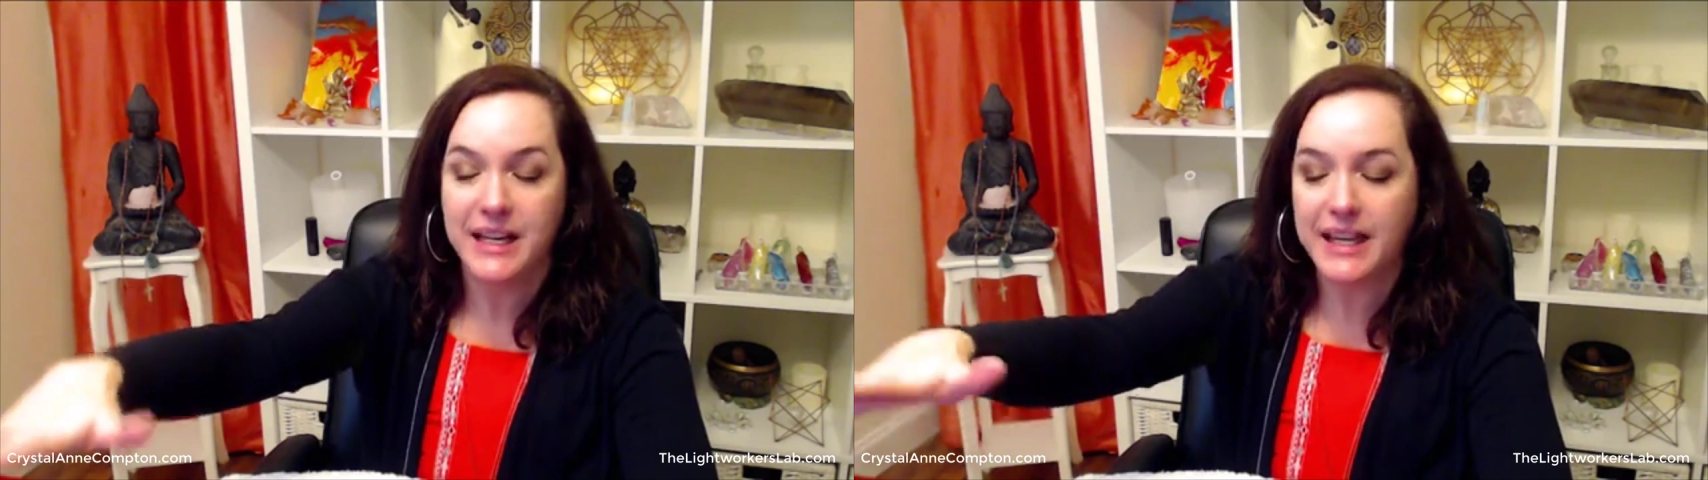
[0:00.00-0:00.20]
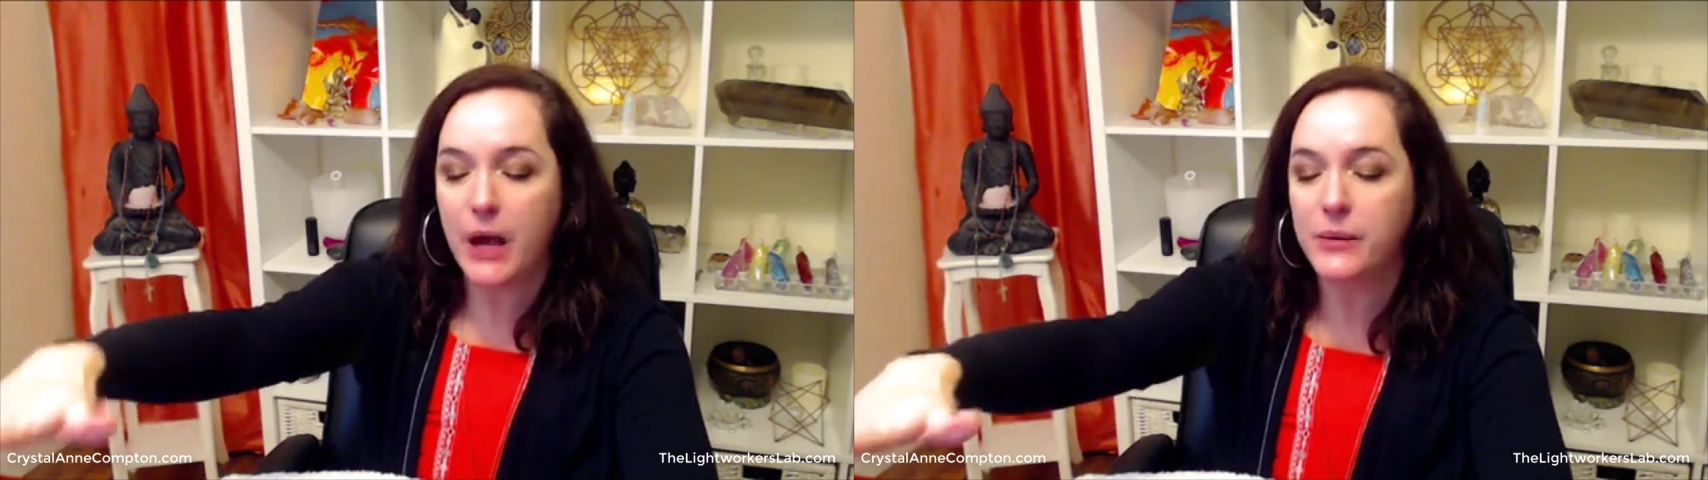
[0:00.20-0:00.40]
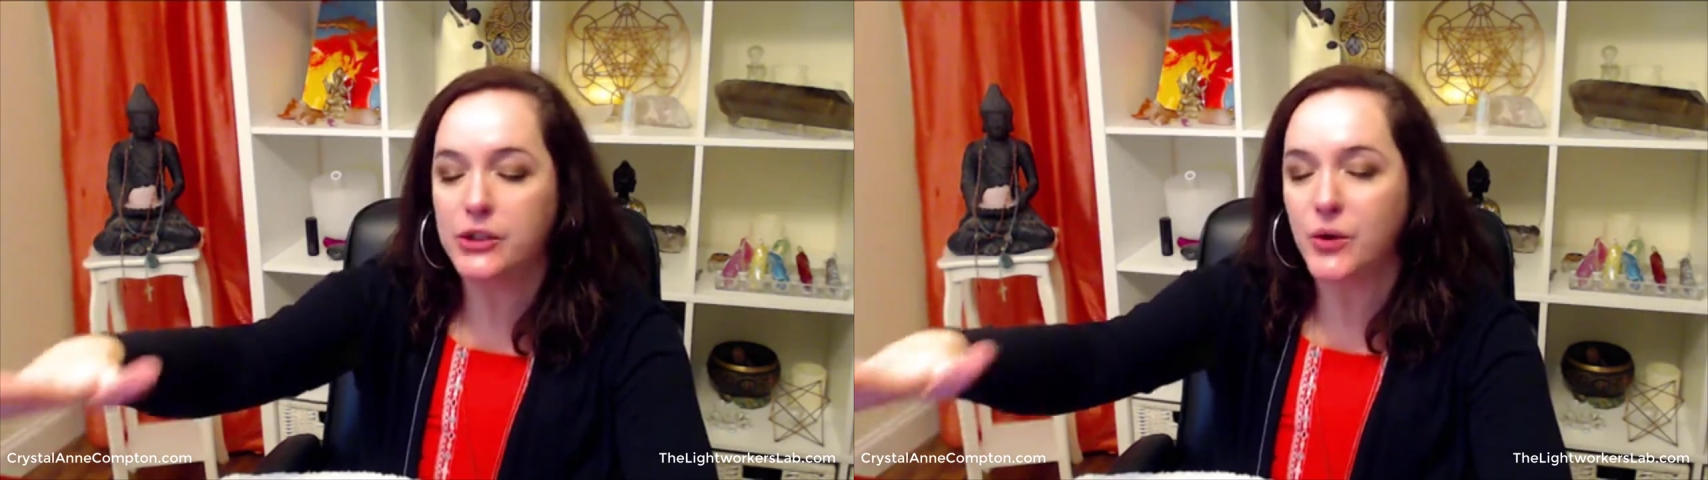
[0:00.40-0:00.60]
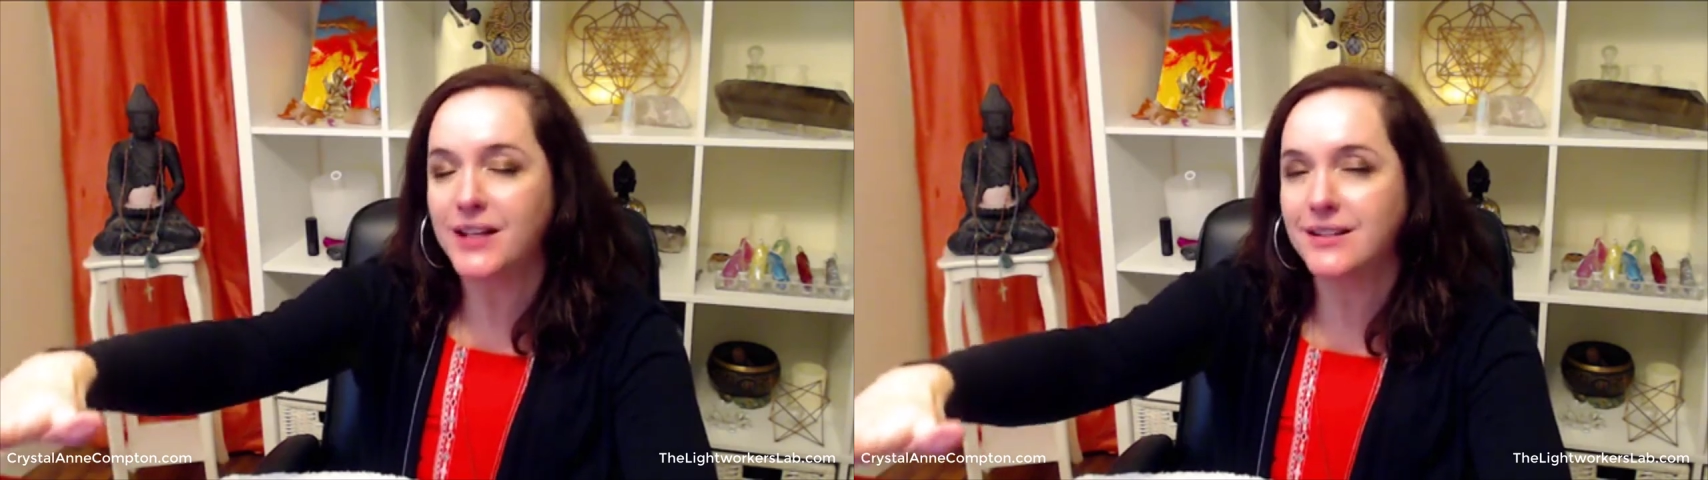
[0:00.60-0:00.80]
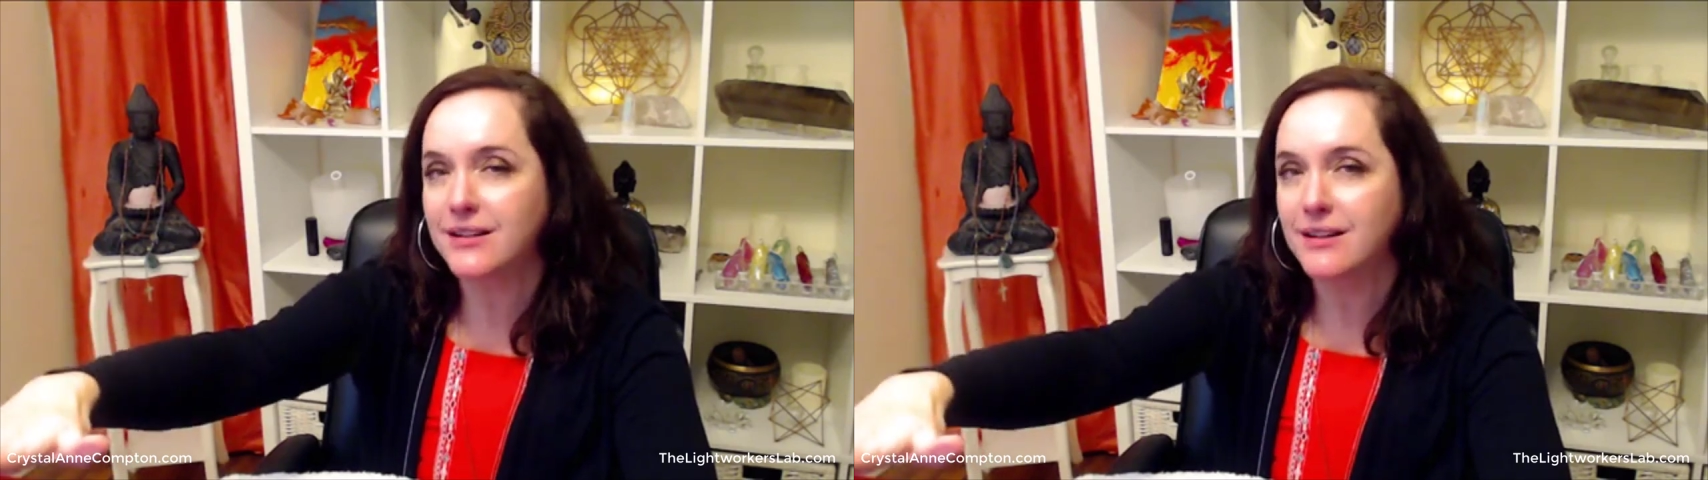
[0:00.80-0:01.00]
Can we
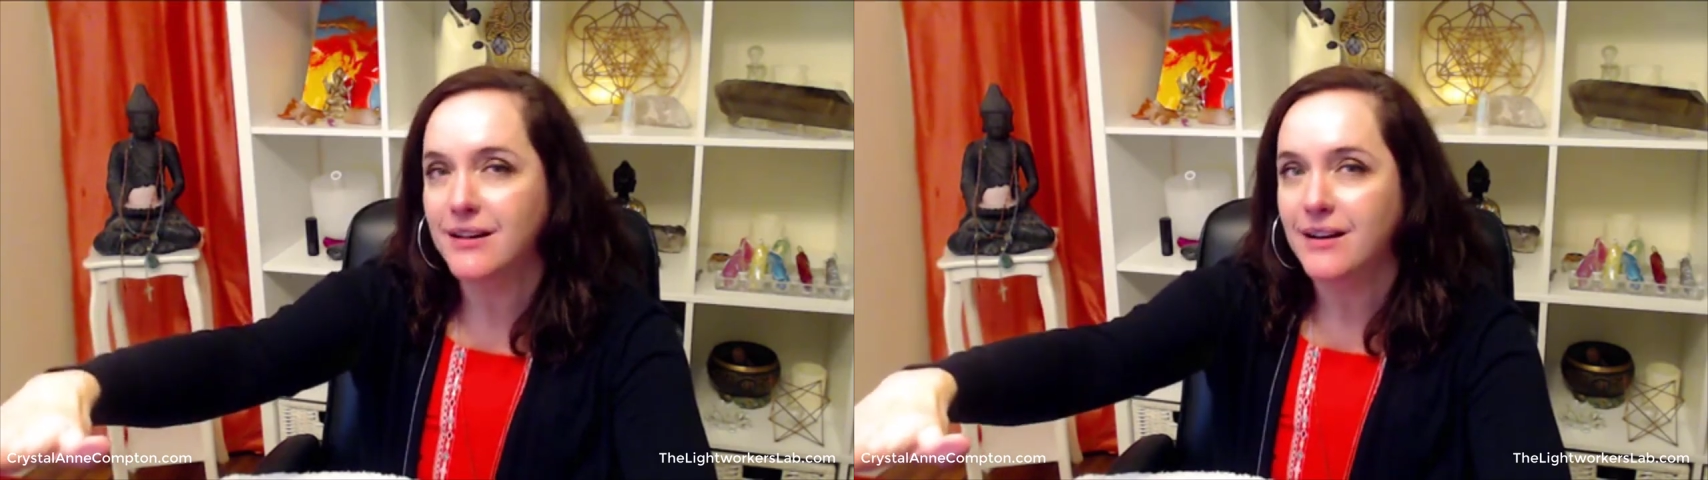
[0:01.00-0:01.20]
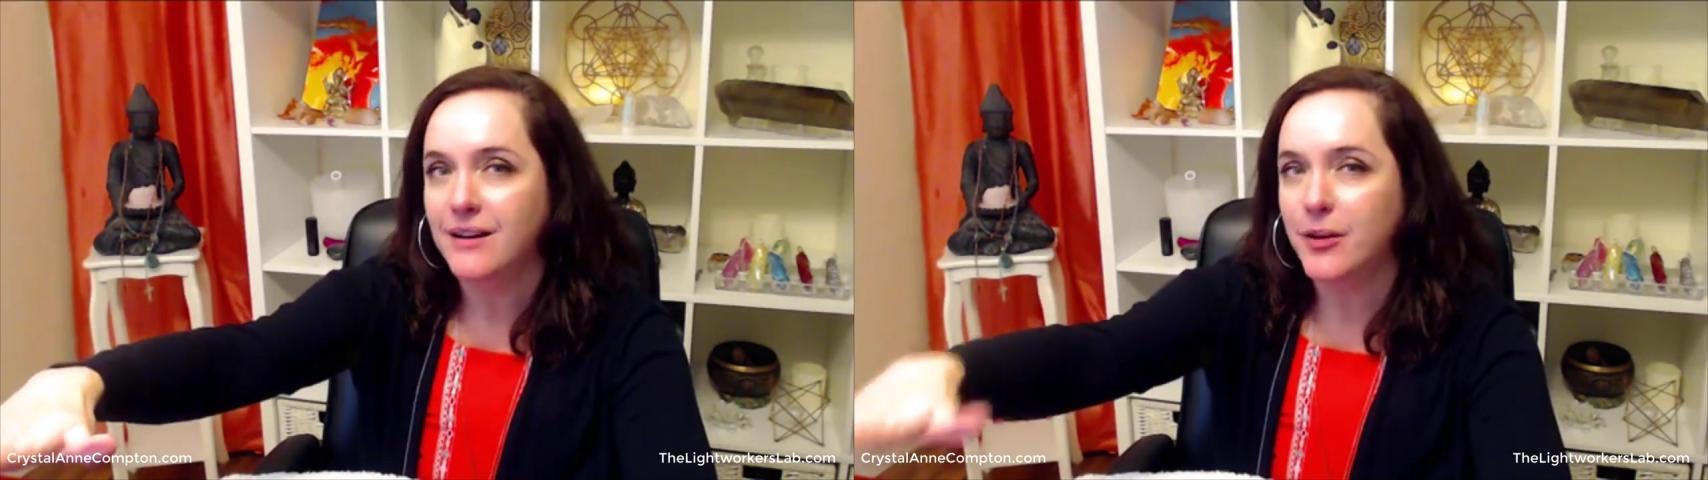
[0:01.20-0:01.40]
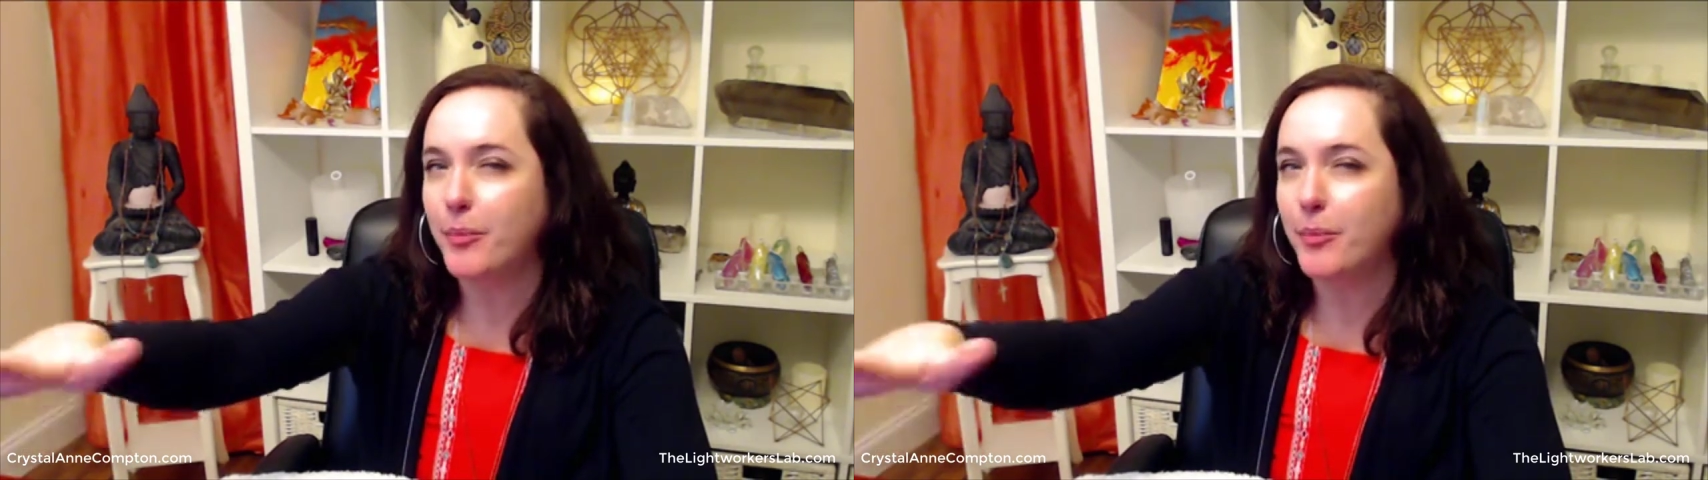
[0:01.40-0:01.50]
trust the